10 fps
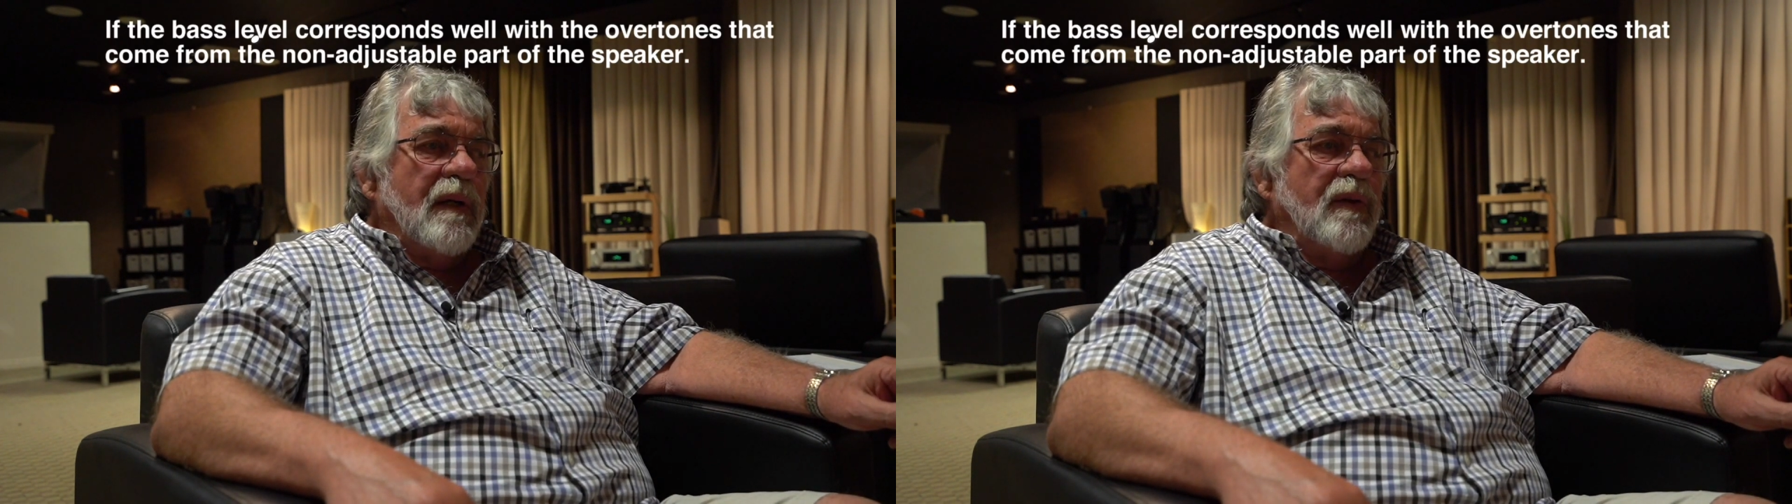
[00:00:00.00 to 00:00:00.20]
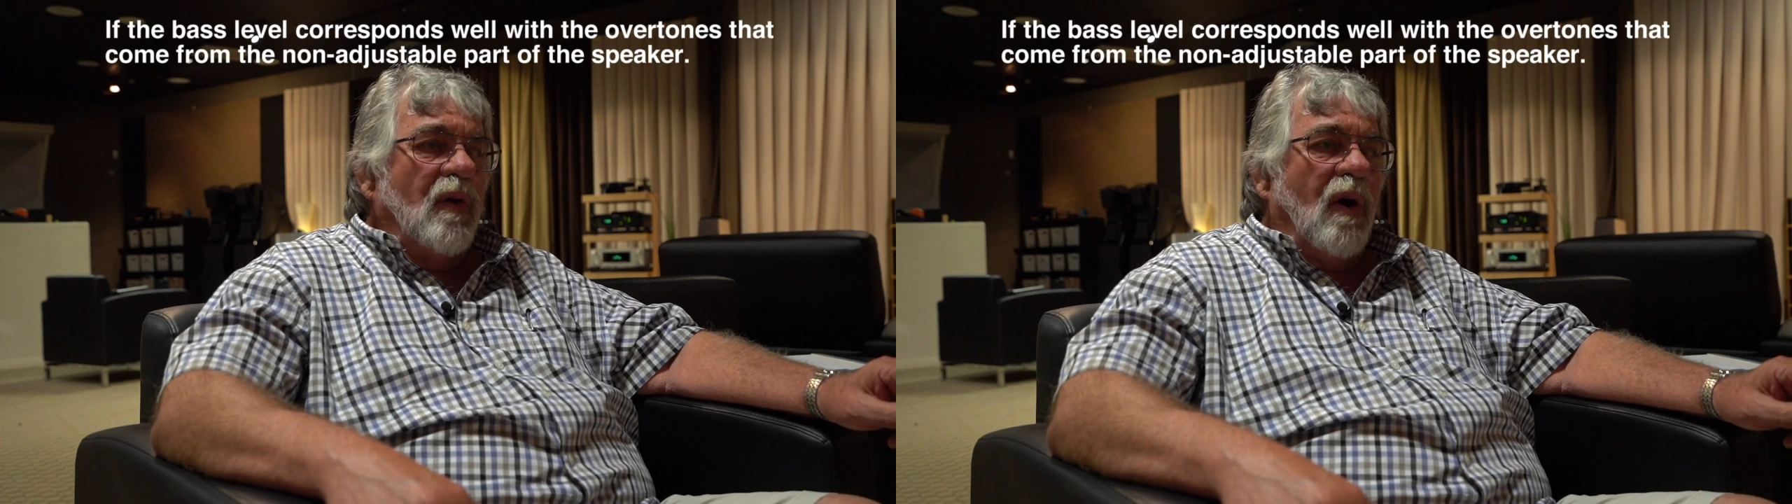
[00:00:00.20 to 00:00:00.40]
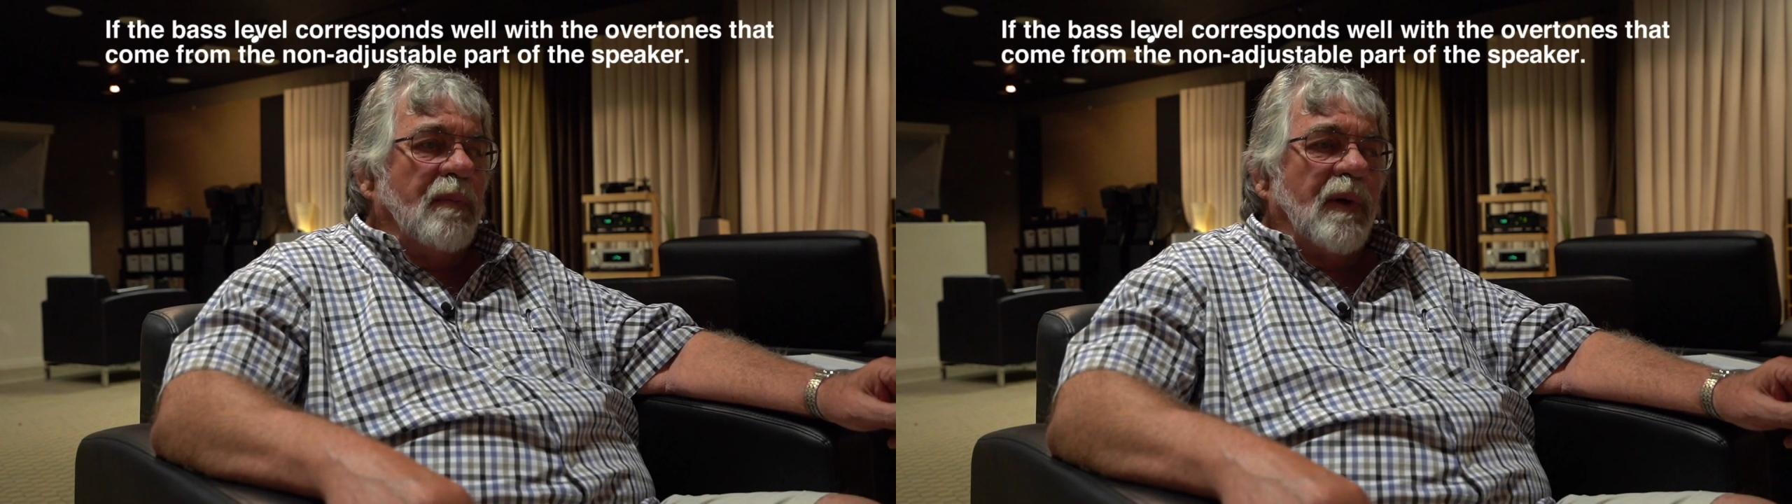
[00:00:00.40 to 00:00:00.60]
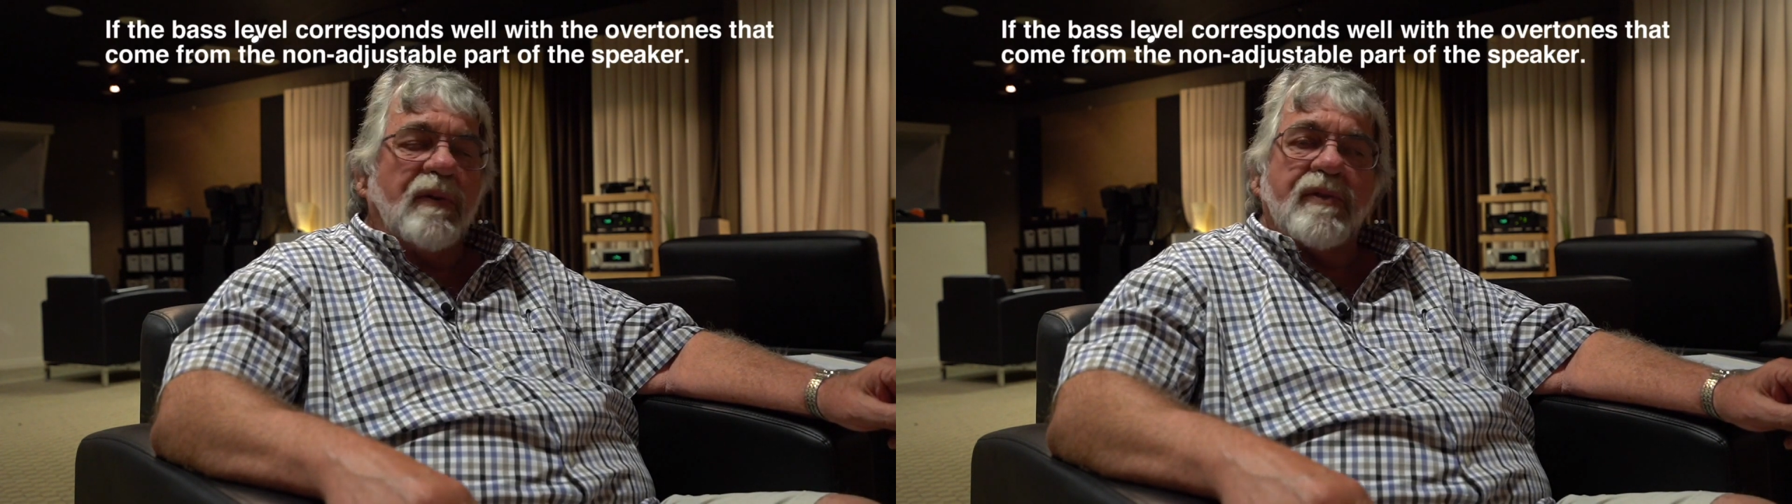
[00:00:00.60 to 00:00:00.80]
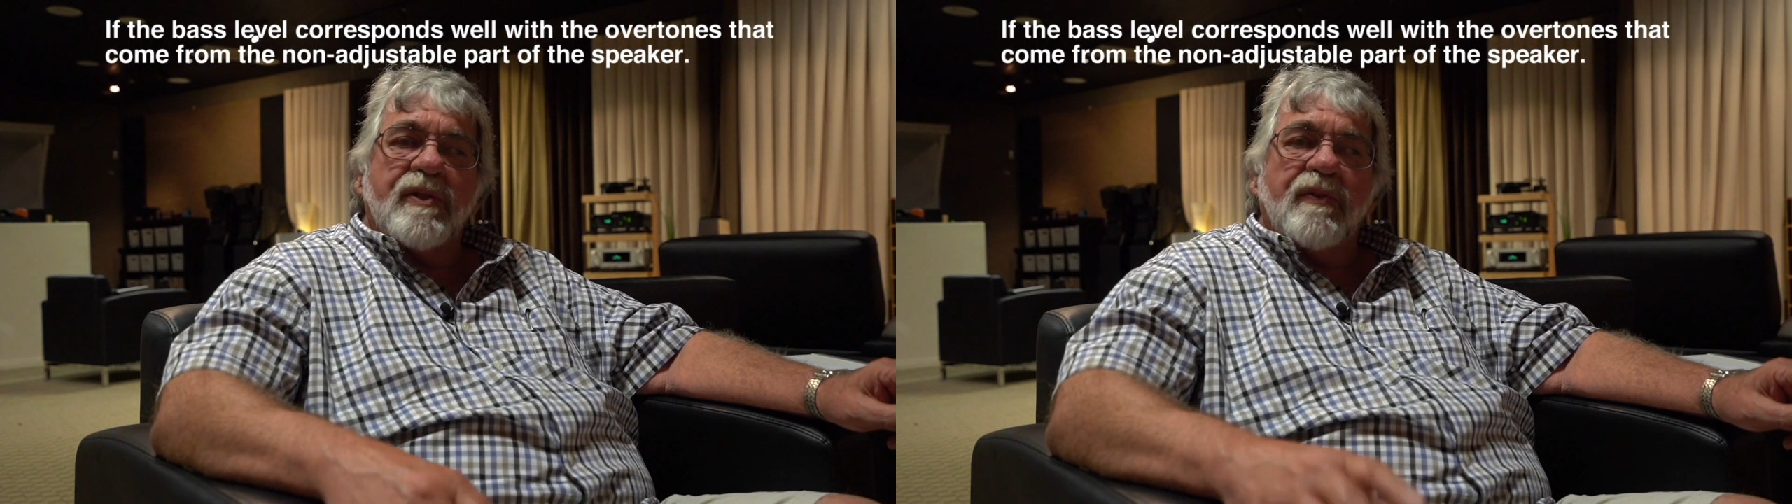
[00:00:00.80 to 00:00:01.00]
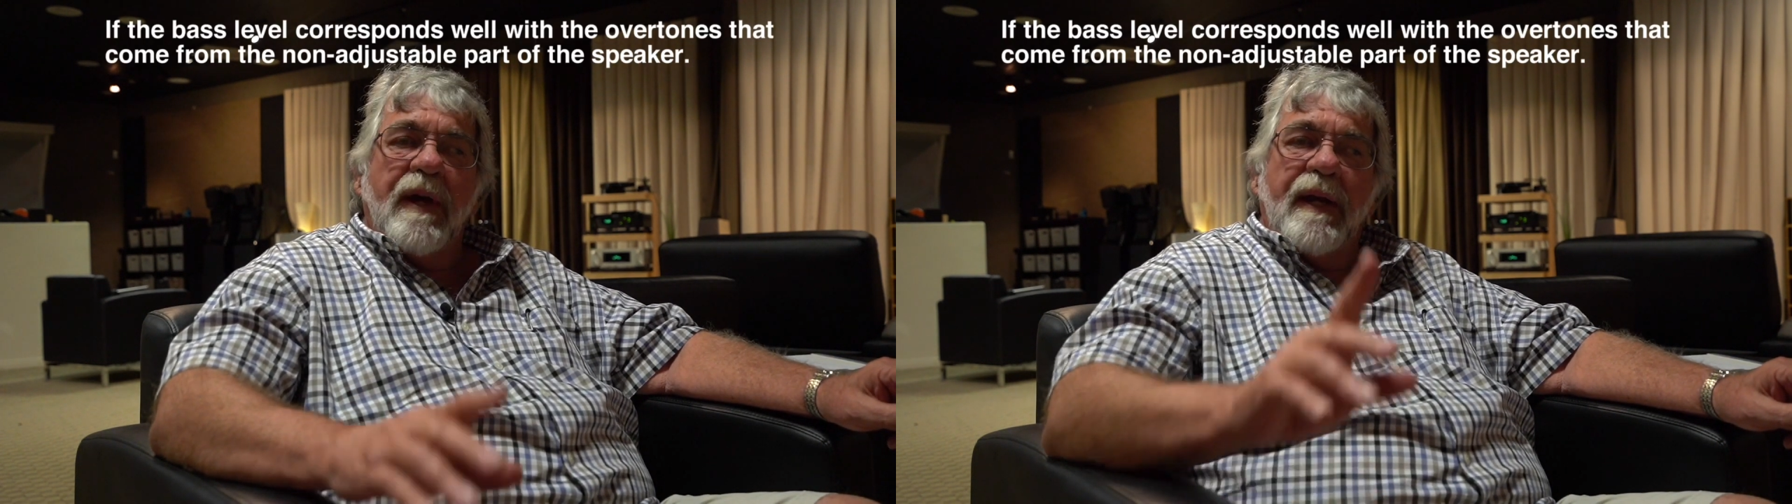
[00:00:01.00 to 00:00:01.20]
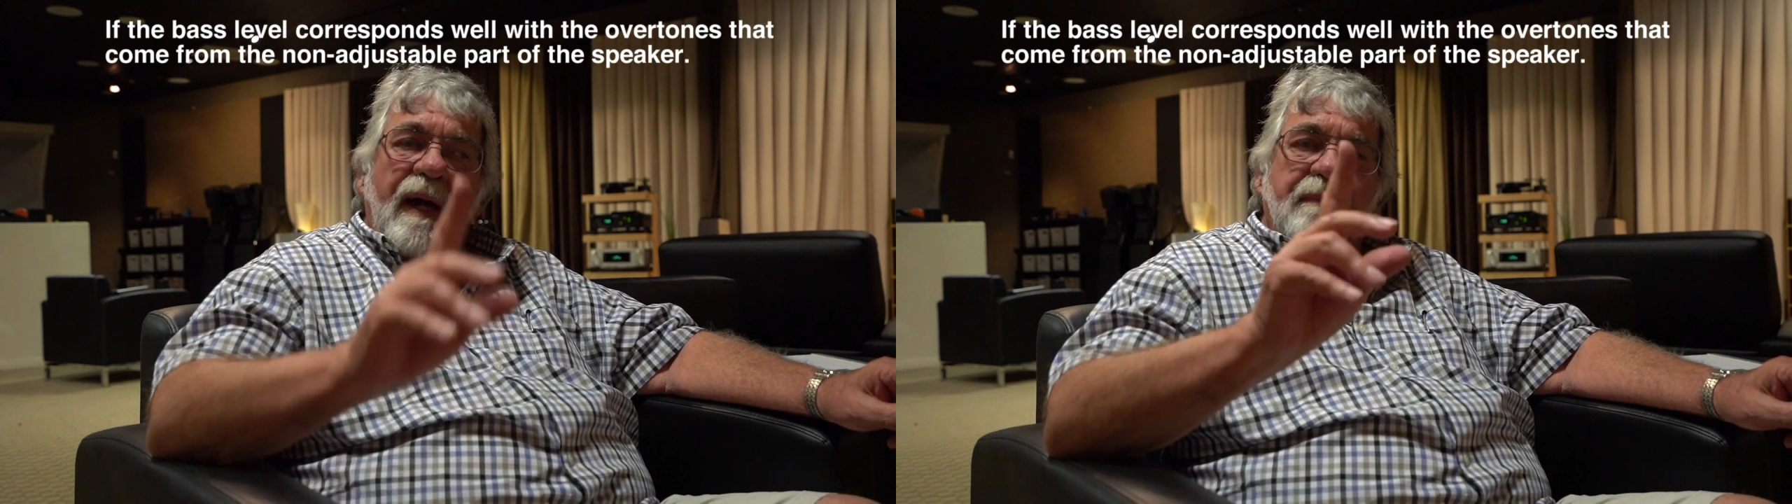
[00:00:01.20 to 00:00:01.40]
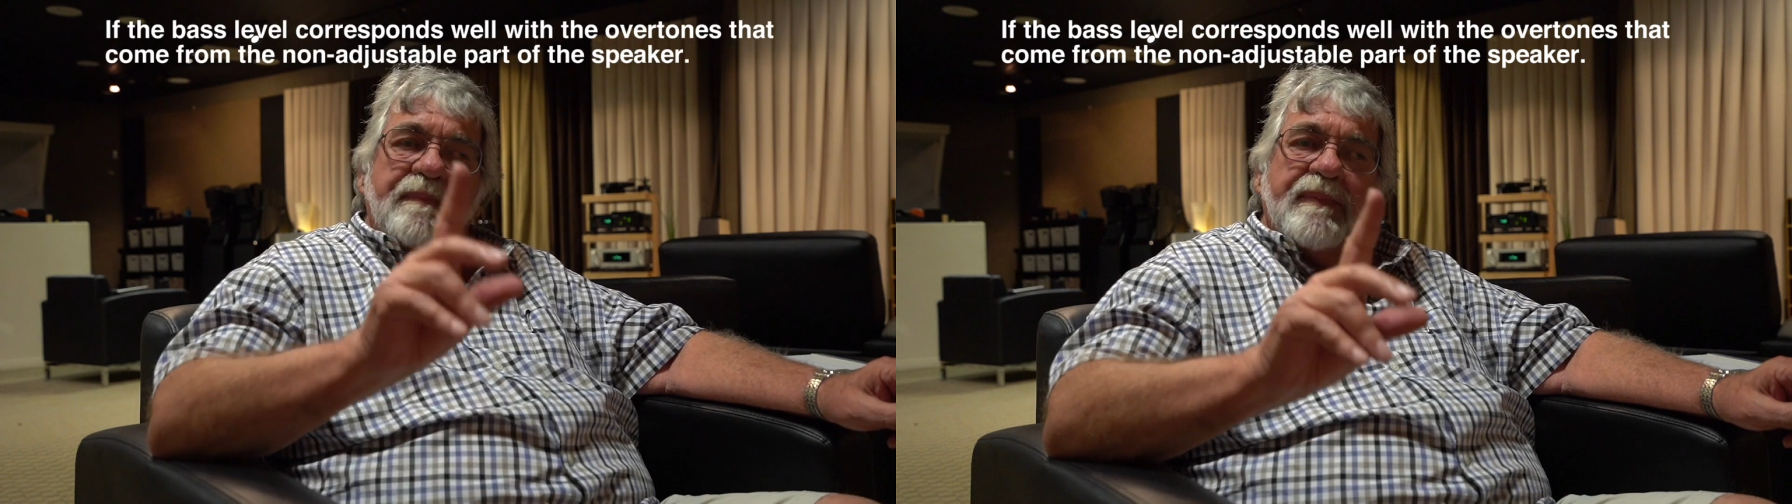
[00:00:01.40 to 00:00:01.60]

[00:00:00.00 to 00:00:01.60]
normal, straight up